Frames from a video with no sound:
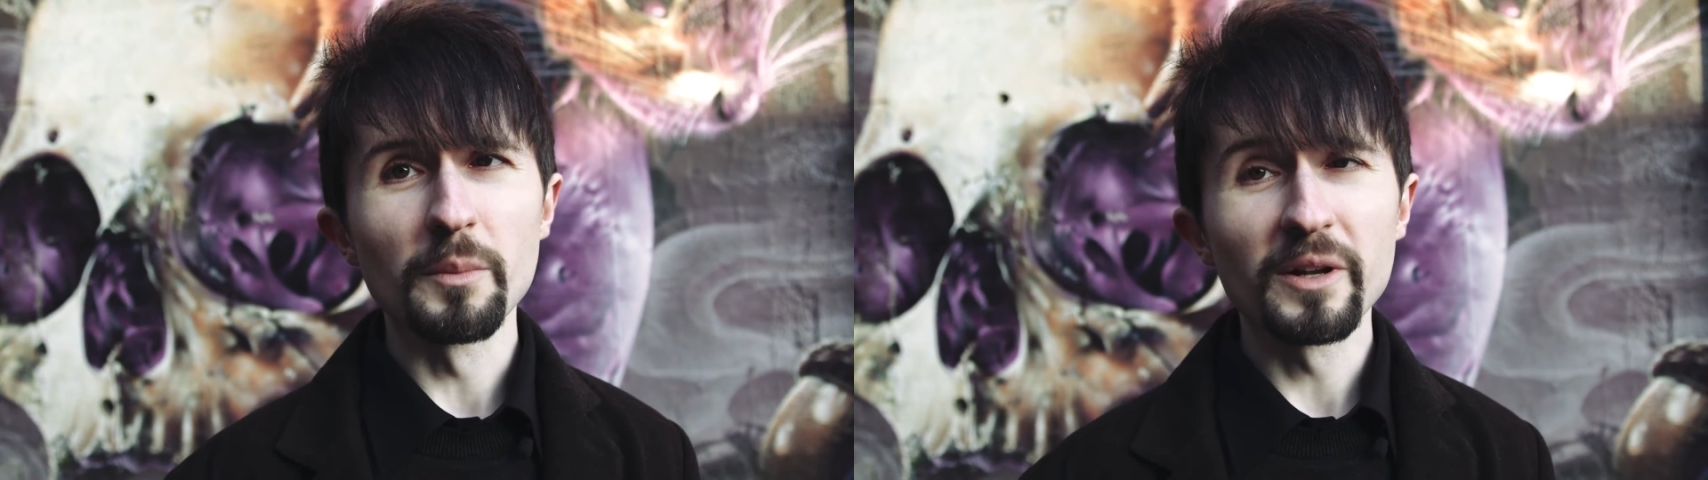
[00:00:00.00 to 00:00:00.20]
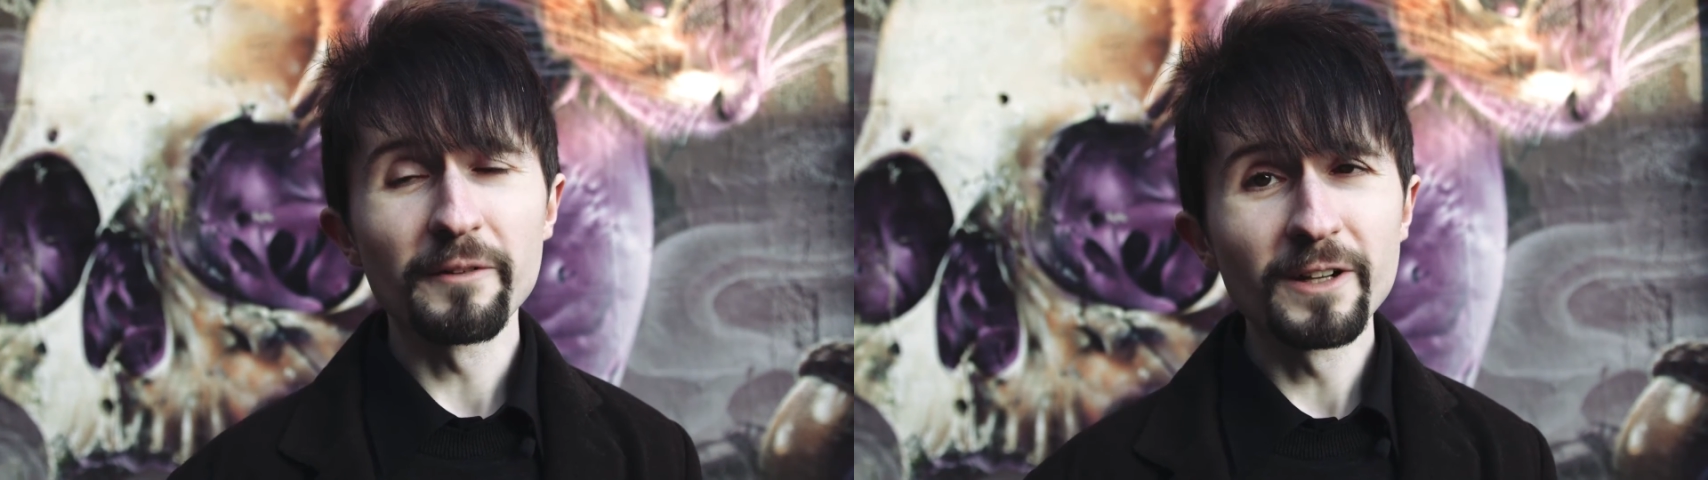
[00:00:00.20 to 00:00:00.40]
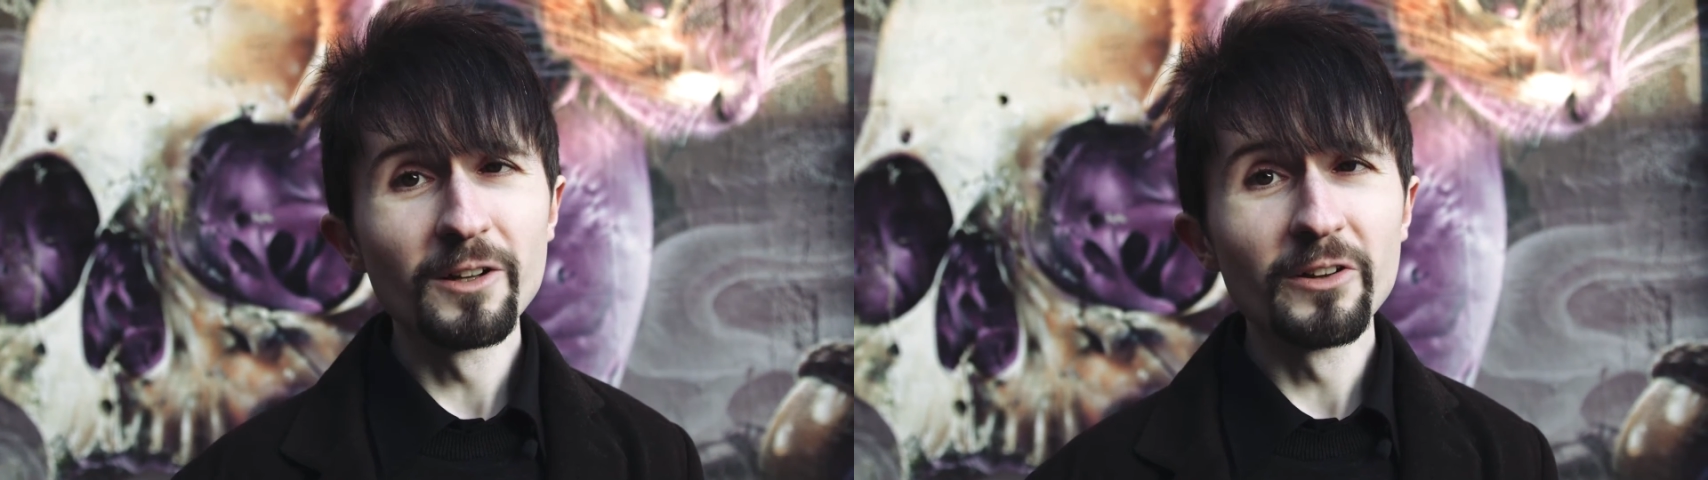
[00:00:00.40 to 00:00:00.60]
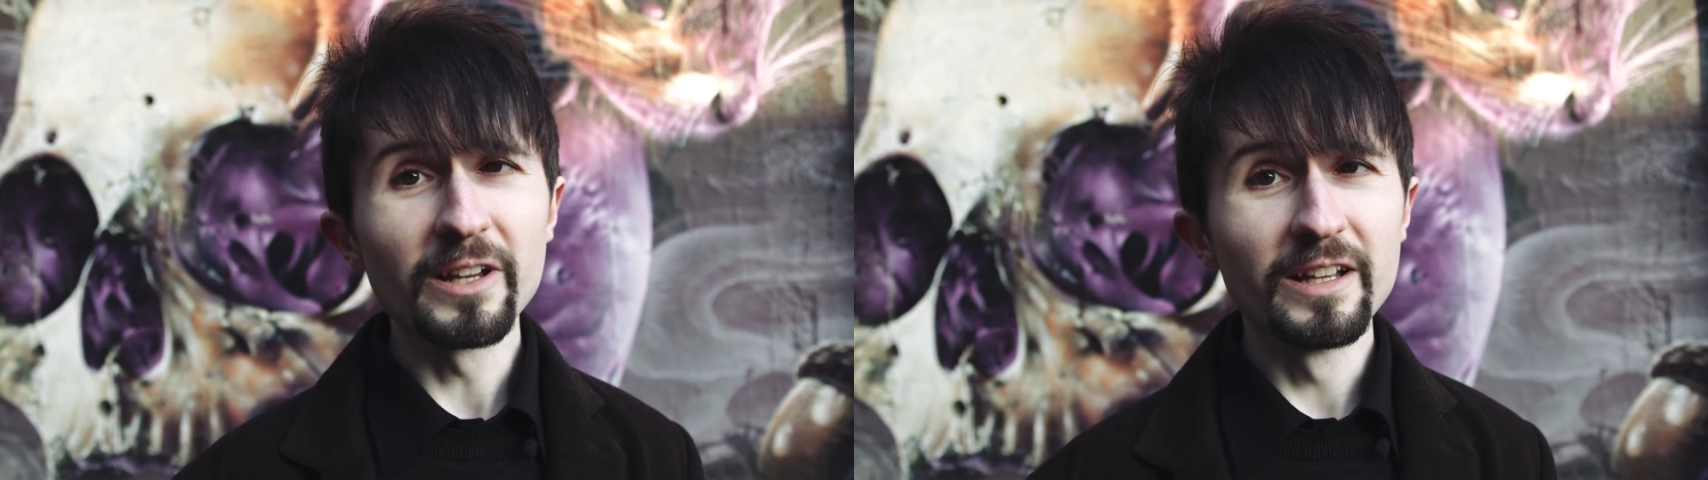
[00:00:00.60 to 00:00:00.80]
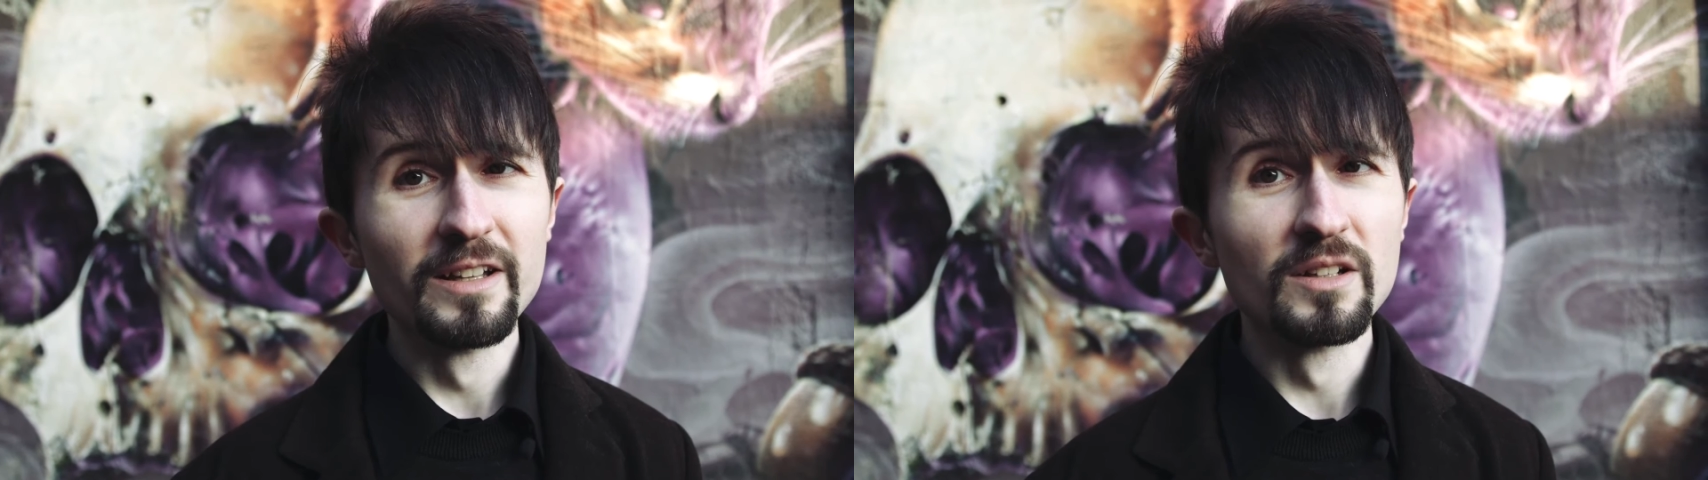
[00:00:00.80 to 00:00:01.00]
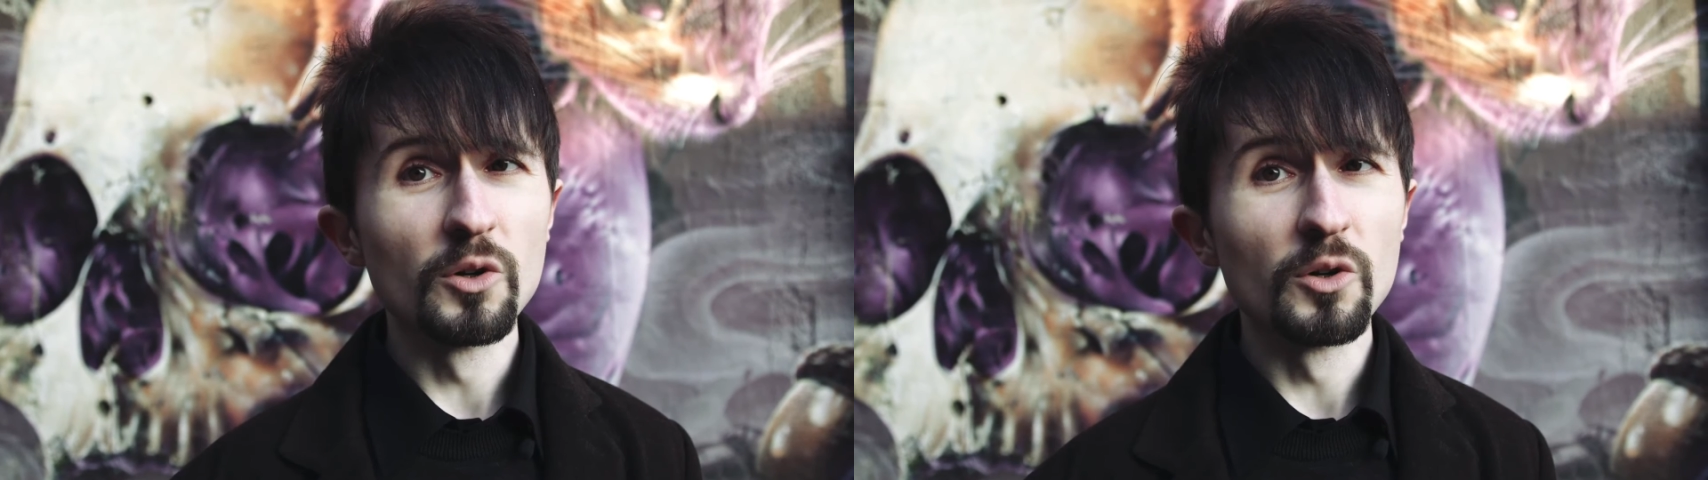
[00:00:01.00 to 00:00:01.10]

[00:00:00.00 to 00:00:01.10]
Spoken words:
but I feel in